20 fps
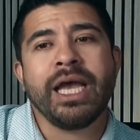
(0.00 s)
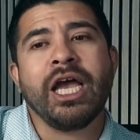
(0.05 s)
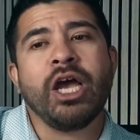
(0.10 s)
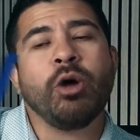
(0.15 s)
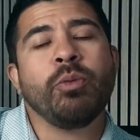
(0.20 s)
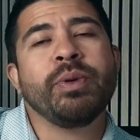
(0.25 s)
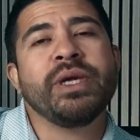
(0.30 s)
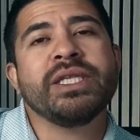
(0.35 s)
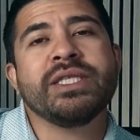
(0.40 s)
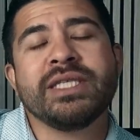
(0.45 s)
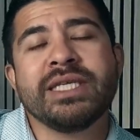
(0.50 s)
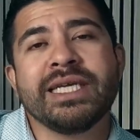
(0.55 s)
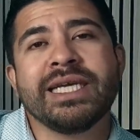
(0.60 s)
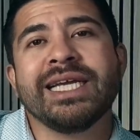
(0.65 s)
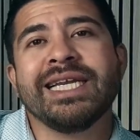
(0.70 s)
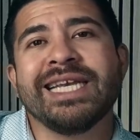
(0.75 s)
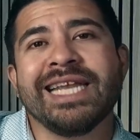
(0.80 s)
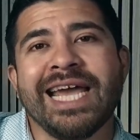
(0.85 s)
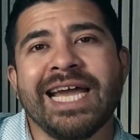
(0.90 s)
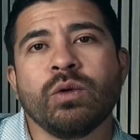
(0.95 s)
L P T
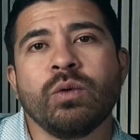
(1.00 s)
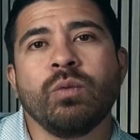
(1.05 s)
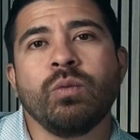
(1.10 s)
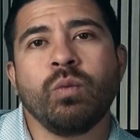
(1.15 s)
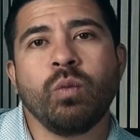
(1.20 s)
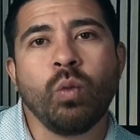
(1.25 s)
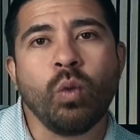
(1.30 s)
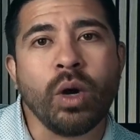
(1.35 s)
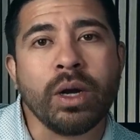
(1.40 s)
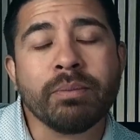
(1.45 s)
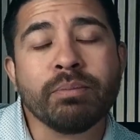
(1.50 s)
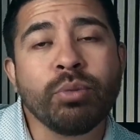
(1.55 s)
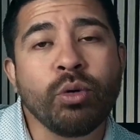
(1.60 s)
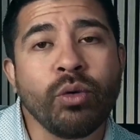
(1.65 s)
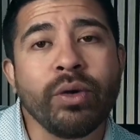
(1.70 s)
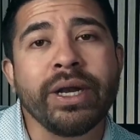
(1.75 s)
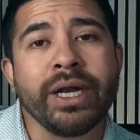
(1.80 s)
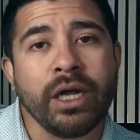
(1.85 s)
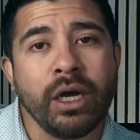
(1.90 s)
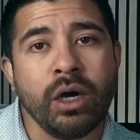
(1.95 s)
Connect one
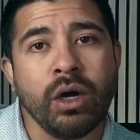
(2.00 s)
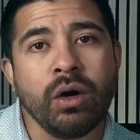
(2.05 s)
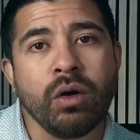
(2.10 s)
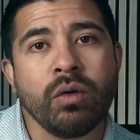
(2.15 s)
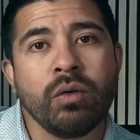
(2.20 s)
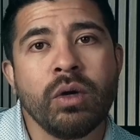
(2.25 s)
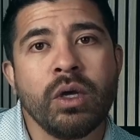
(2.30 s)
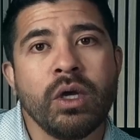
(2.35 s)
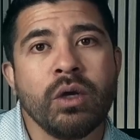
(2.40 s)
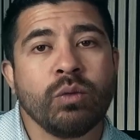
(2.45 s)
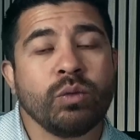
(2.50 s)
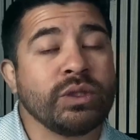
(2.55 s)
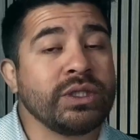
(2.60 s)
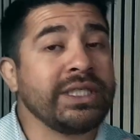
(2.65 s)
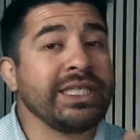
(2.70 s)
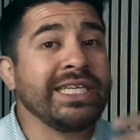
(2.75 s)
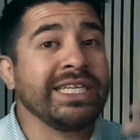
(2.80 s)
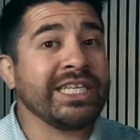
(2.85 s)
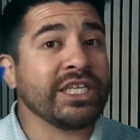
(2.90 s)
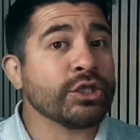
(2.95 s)
point oh
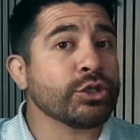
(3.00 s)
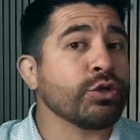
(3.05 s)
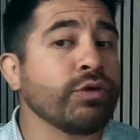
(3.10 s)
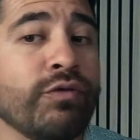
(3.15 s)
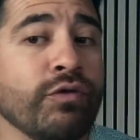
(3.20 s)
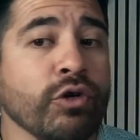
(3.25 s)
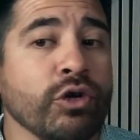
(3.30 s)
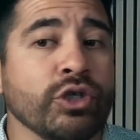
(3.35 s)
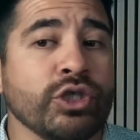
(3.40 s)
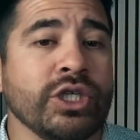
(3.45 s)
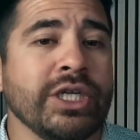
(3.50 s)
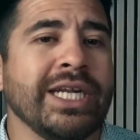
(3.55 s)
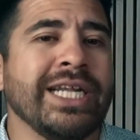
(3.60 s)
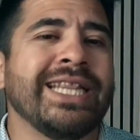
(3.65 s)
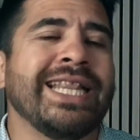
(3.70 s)
was the initial version,